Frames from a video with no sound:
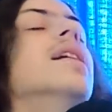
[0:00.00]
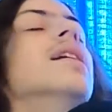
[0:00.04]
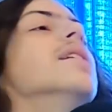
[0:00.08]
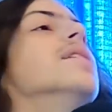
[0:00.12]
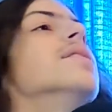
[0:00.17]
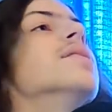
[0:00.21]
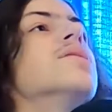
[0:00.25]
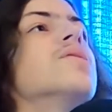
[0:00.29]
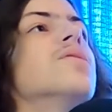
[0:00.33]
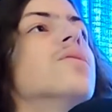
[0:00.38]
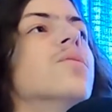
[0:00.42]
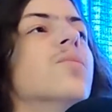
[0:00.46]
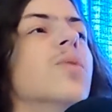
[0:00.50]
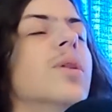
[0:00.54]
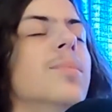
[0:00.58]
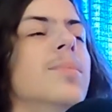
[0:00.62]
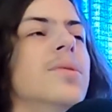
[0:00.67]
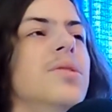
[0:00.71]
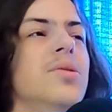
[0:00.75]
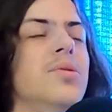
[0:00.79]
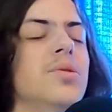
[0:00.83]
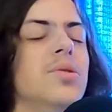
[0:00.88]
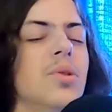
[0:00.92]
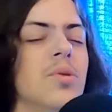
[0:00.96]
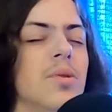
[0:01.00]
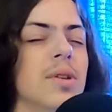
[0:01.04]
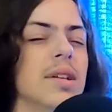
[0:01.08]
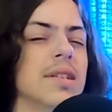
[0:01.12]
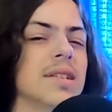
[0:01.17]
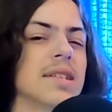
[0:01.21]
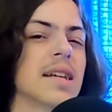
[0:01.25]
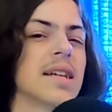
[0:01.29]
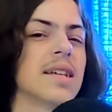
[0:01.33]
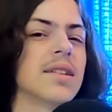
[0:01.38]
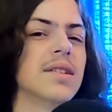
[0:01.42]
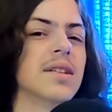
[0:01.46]
in a certain way, but you don't
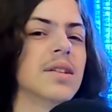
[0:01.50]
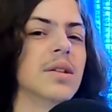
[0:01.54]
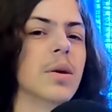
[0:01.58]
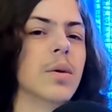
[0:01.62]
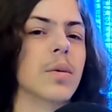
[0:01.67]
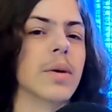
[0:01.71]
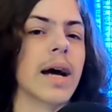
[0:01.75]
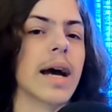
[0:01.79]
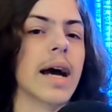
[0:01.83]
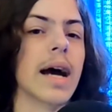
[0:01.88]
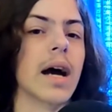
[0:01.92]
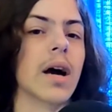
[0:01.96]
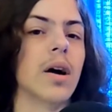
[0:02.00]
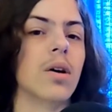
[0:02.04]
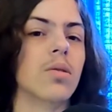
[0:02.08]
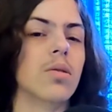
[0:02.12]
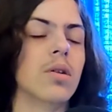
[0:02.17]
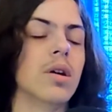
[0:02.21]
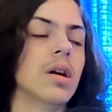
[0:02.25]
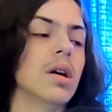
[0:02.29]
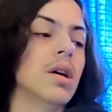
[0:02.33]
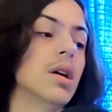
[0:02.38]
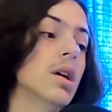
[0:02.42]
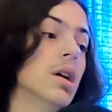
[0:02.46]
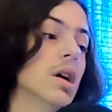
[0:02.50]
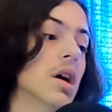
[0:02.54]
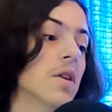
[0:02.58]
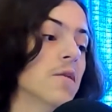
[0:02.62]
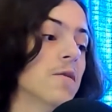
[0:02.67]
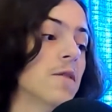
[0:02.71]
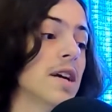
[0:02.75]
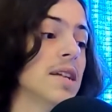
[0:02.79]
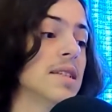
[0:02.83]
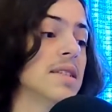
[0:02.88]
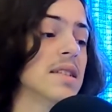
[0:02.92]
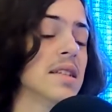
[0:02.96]
exactly know how, a
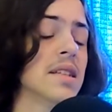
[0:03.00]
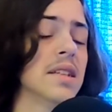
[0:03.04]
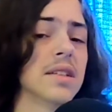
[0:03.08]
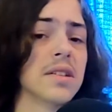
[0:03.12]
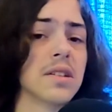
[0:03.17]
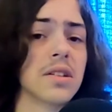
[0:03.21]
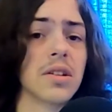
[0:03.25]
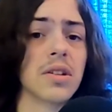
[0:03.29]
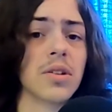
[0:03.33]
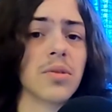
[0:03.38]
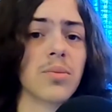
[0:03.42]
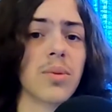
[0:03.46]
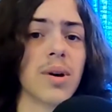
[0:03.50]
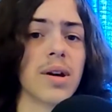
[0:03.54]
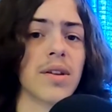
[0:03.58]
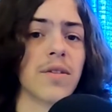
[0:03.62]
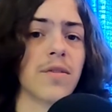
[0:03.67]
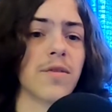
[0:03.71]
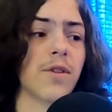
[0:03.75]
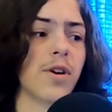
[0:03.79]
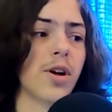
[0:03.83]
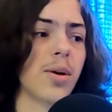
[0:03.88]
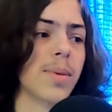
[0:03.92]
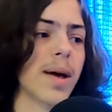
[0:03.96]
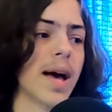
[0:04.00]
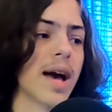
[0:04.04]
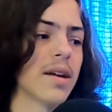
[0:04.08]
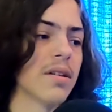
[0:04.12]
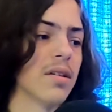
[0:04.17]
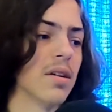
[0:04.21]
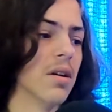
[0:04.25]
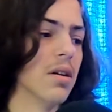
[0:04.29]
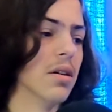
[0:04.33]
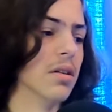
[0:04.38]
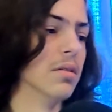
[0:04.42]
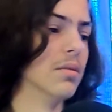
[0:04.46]
fight scene is a good way to fall back
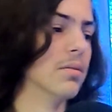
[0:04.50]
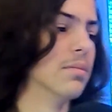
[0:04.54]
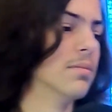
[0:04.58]
on.